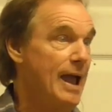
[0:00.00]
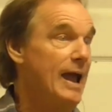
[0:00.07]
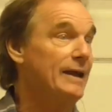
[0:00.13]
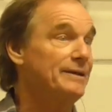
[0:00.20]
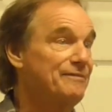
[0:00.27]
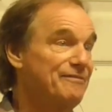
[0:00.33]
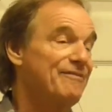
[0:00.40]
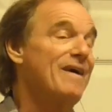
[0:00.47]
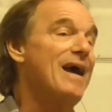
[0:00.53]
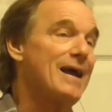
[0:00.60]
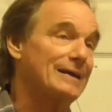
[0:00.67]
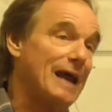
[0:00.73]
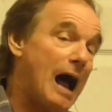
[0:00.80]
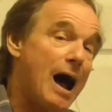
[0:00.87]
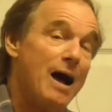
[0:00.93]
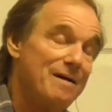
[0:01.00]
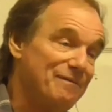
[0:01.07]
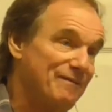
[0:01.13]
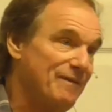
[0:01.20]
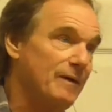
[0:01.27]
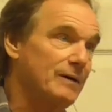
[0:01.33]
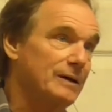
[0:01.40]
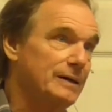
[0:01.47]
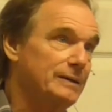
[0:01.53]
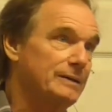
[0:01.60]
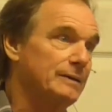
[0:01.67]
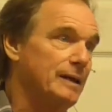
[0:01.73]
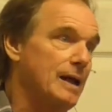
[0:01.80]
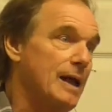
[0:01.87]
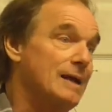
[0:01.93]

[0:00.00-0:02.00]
And in fact, I find,